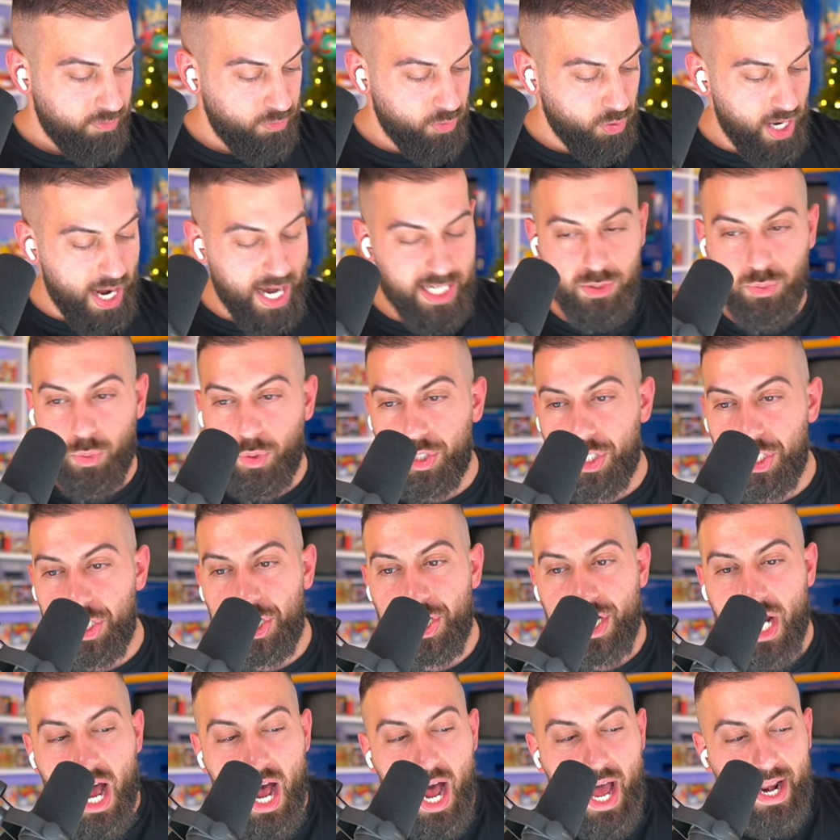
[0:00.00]
do you guys want a
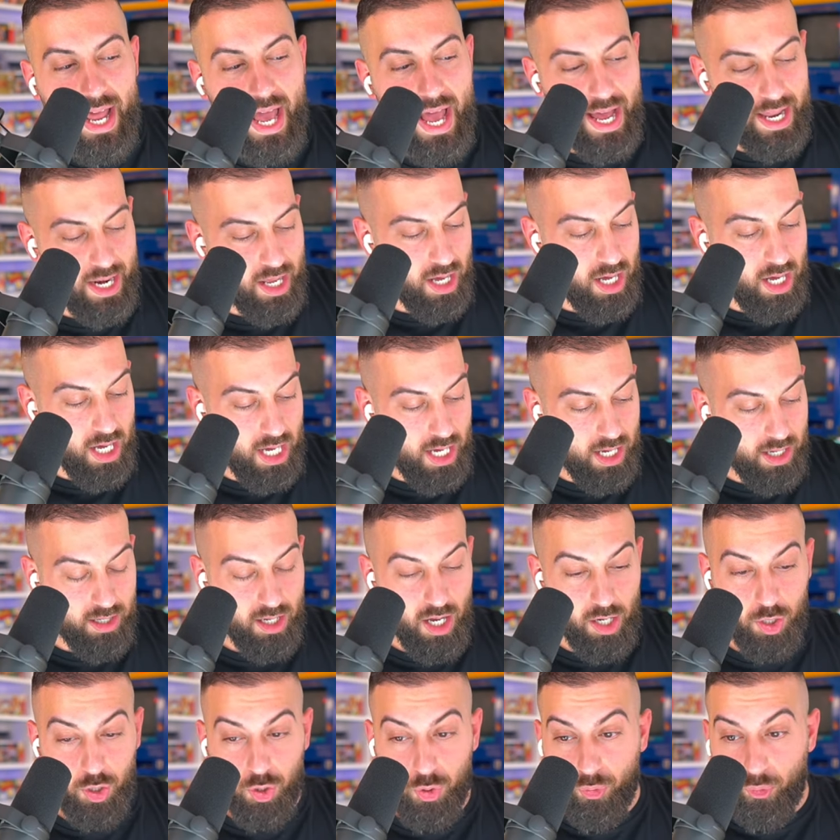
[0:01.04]
shot at uh,
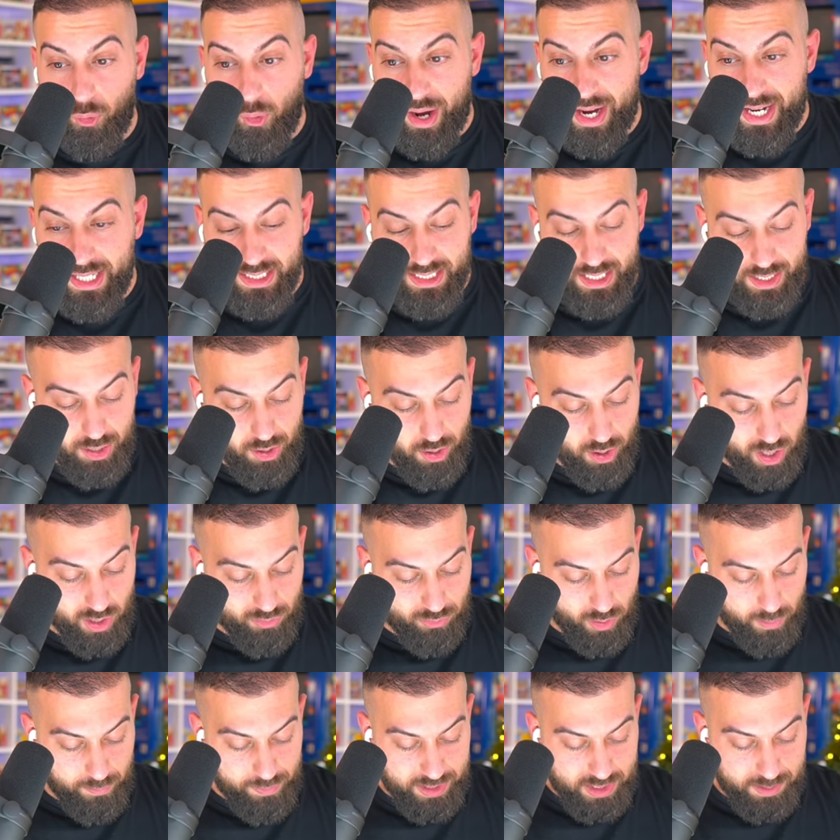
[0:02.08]
a crazy card
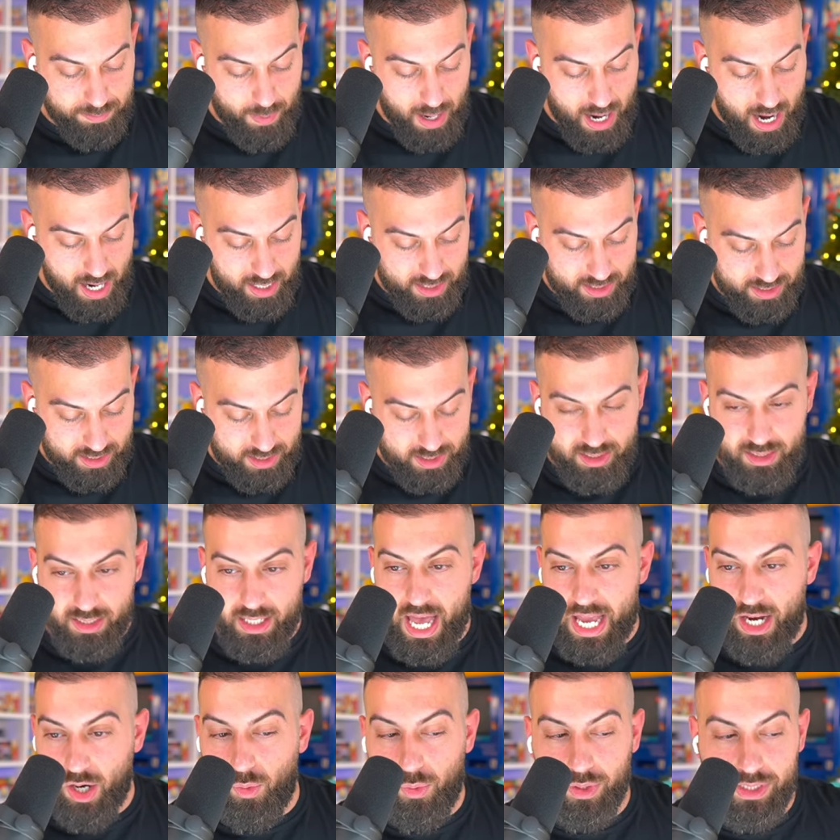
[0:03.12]
from this box?
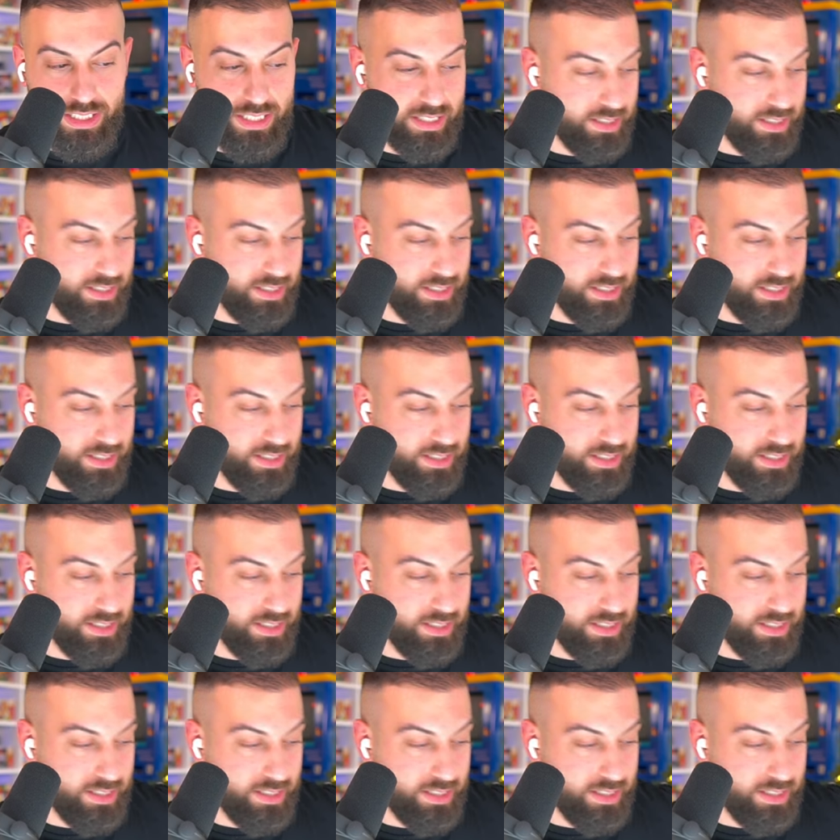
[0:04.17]
Hang on one